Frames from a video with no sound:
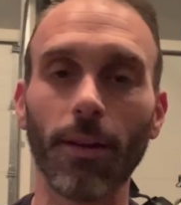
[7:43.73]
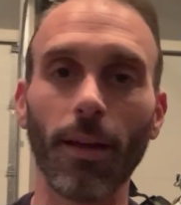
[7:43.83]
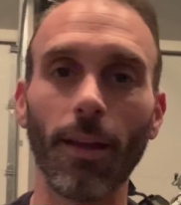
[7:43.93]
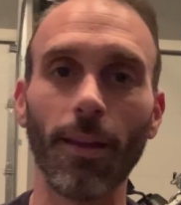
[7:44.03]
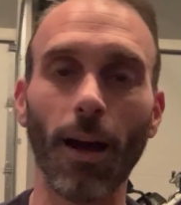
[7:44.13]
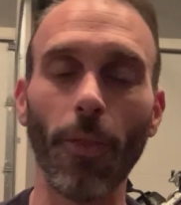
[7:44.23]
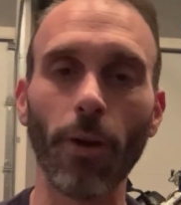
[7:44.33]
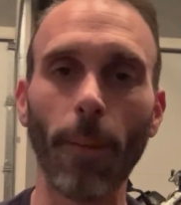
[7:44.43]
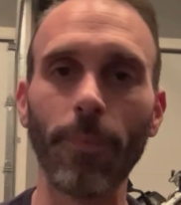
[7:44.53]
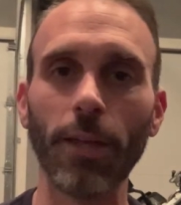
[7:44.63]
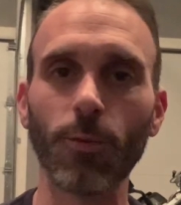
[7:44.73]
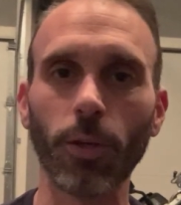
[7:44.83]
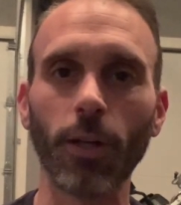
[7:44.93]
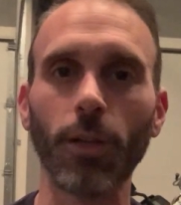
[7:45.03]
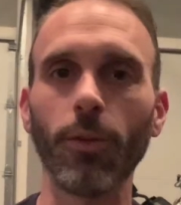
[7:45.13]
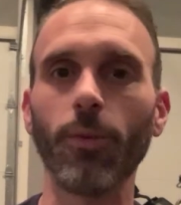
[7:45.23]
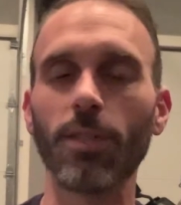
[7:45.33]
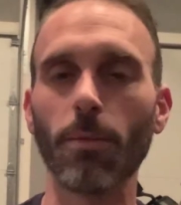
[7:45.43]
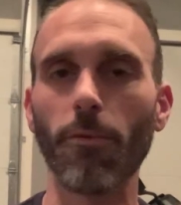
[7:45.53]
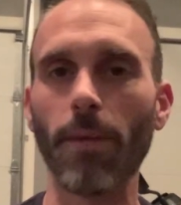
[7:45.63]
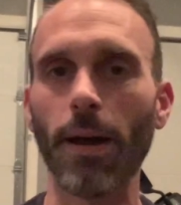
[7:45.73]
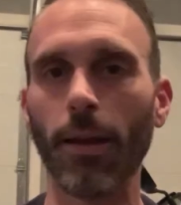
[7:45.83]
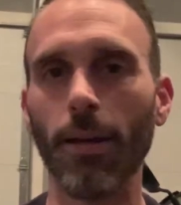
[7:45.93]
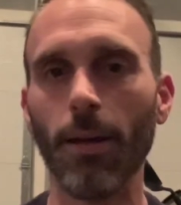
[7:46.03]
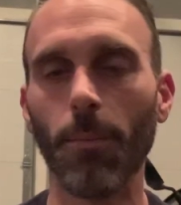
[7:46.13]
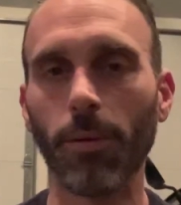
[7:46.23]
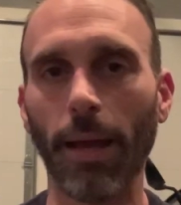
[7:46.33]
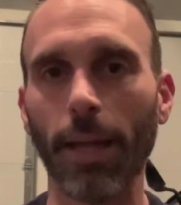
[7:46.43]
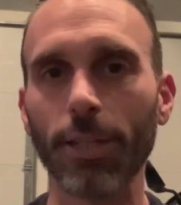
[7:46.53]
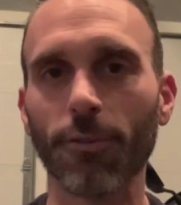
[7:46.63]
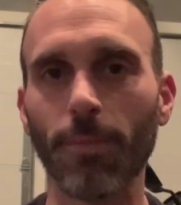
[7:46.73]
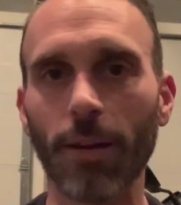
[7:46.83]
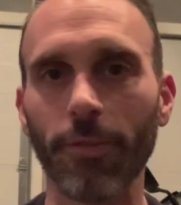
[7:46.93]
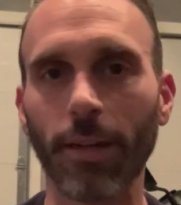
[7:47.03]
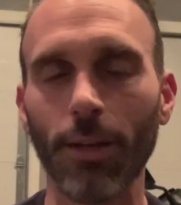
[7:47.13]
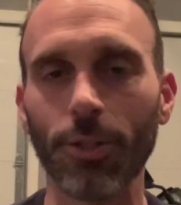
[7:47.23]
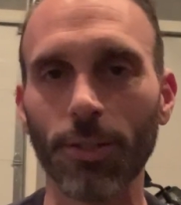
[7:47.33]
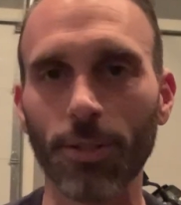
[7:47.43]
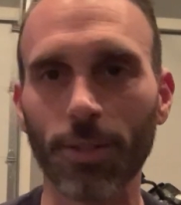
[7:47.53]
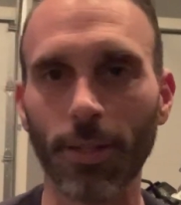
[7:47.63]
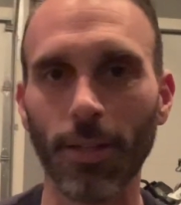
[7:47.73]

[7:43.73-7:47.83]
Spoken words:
and other updates will include some of my plans for modifications